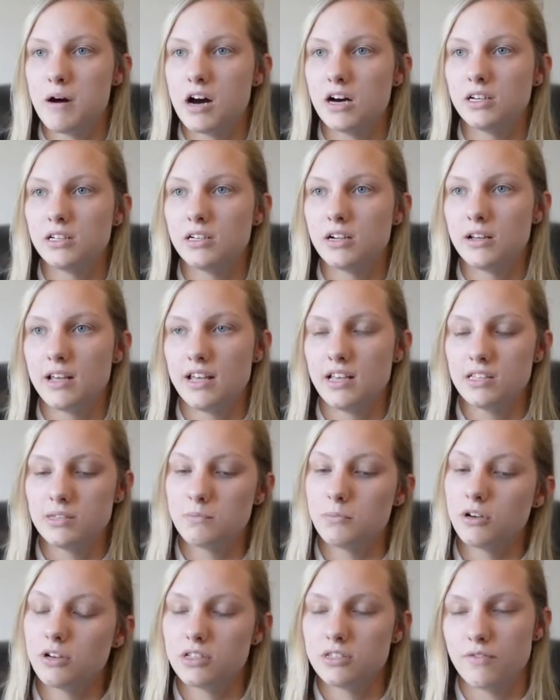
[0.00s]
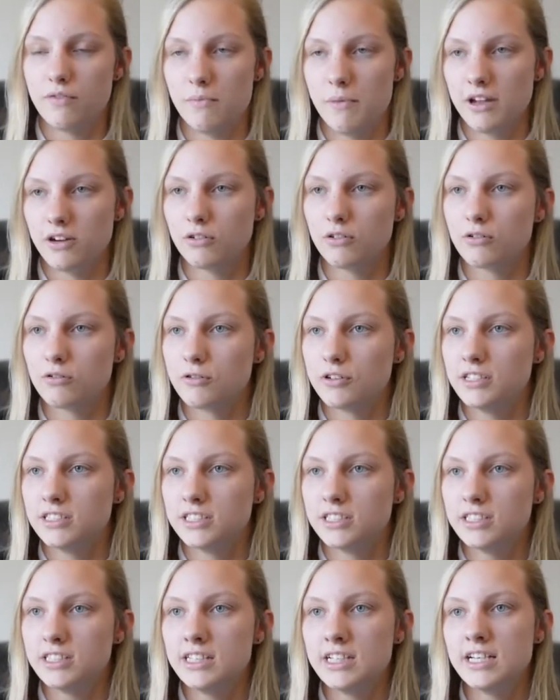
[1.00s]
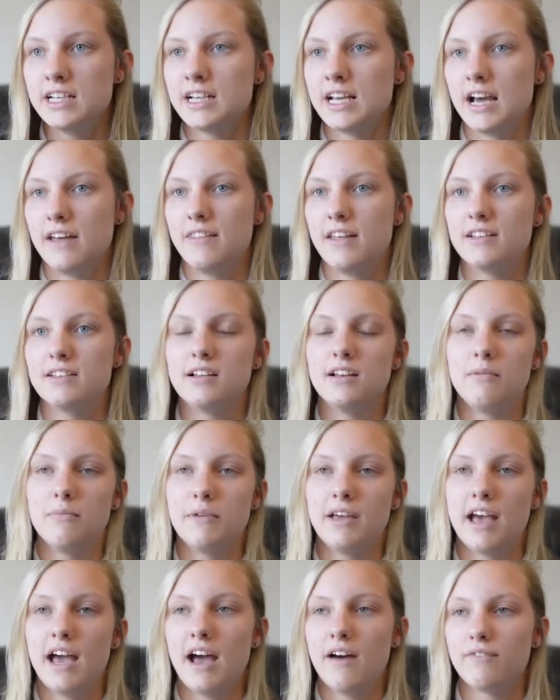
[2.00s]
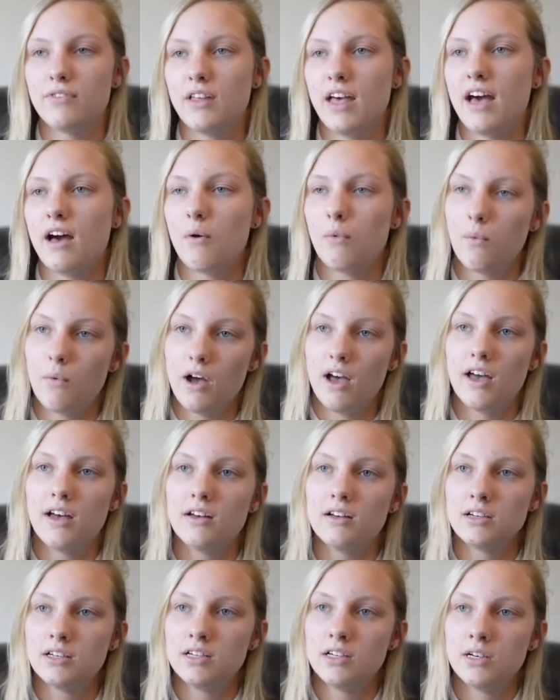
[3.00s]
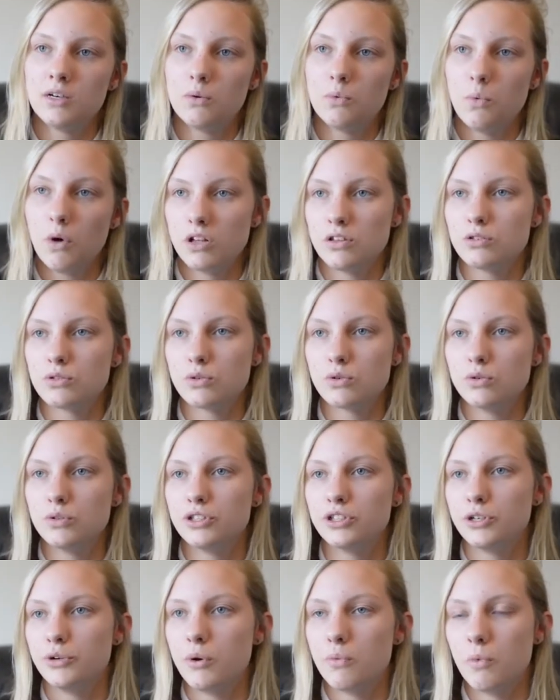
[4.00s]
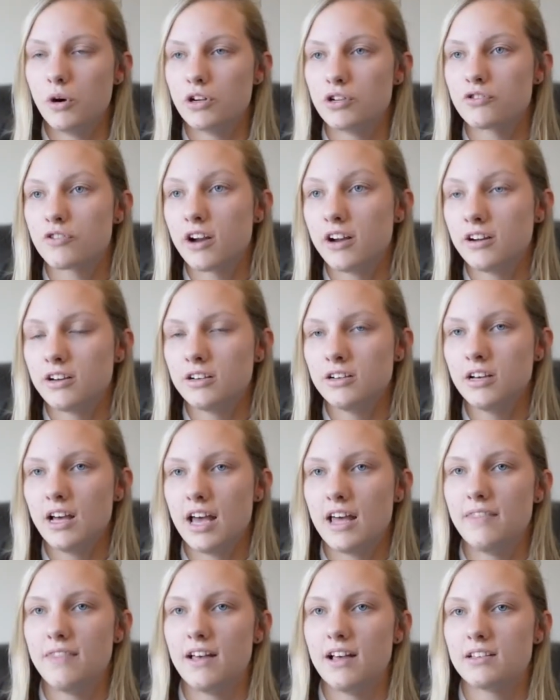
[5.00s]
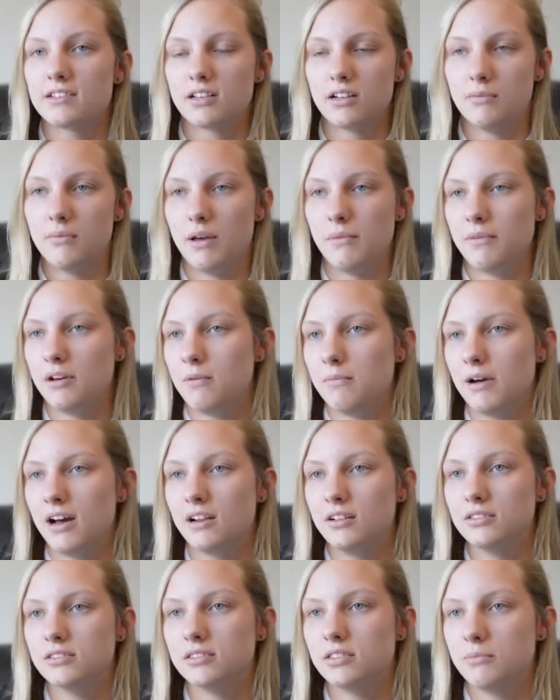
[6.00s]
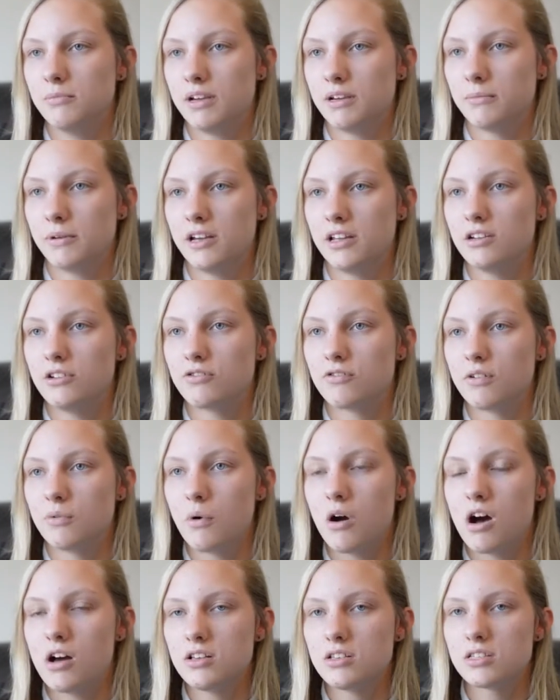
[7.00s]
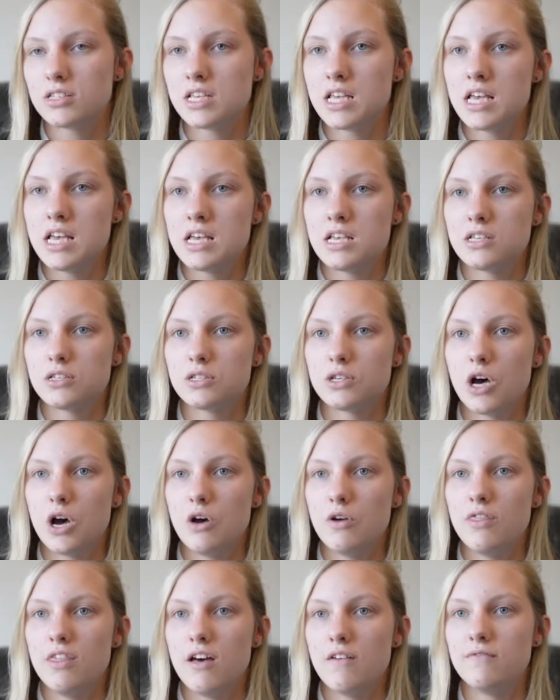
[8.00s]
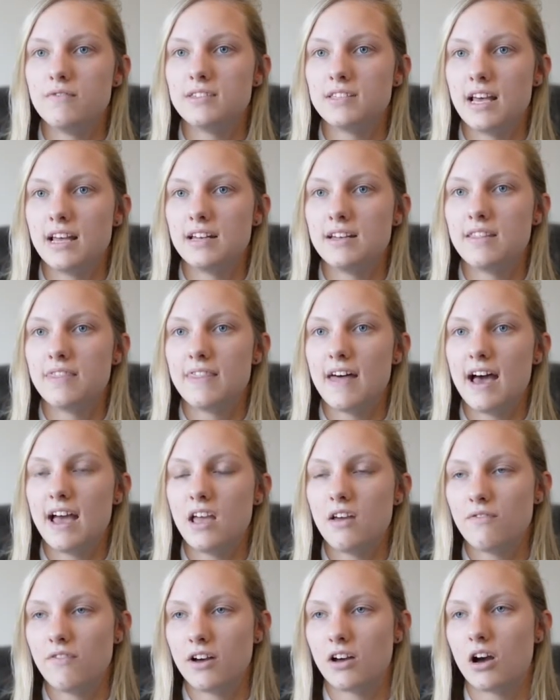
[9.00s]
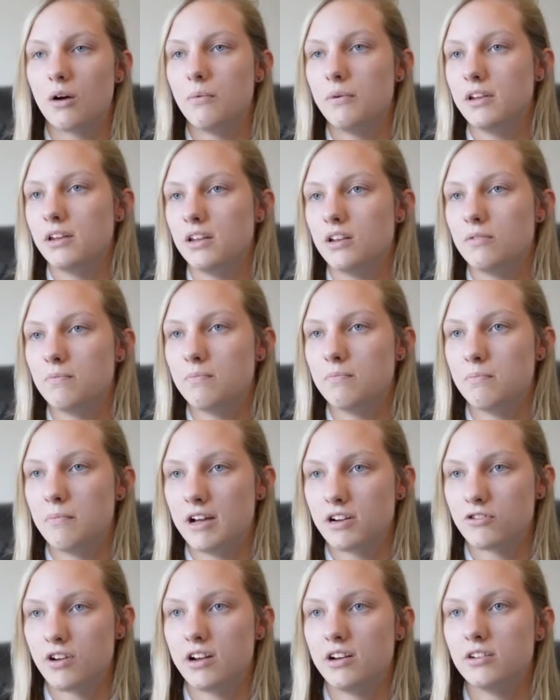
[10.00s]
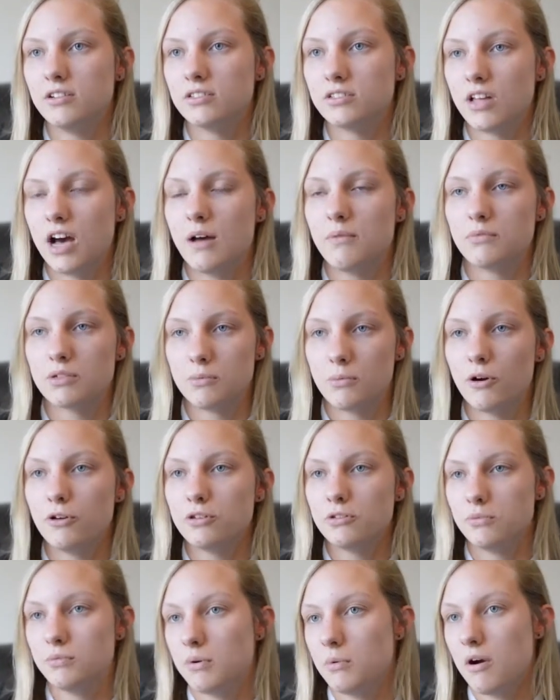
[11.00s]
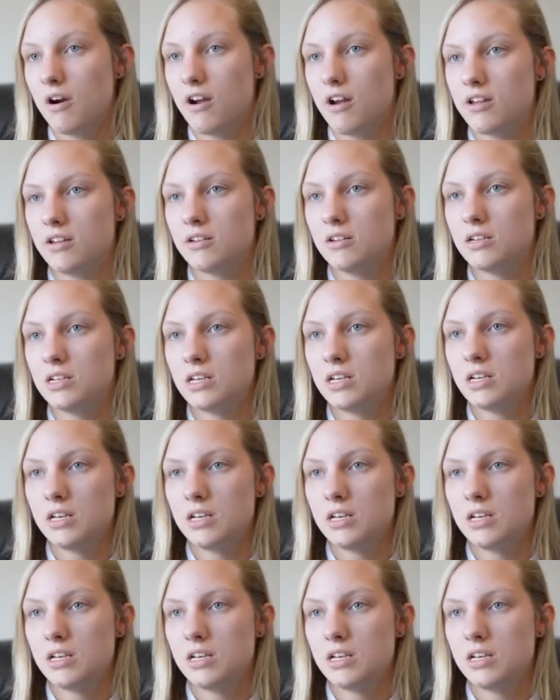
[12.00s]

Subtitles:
but it's because of a medical reason and they're telling me I have to wear one school shoe and one trainer, and that's going to make me unbalanced and make my injury worse. So they've said that if I come in my trainers that I'm supposed to be wearing,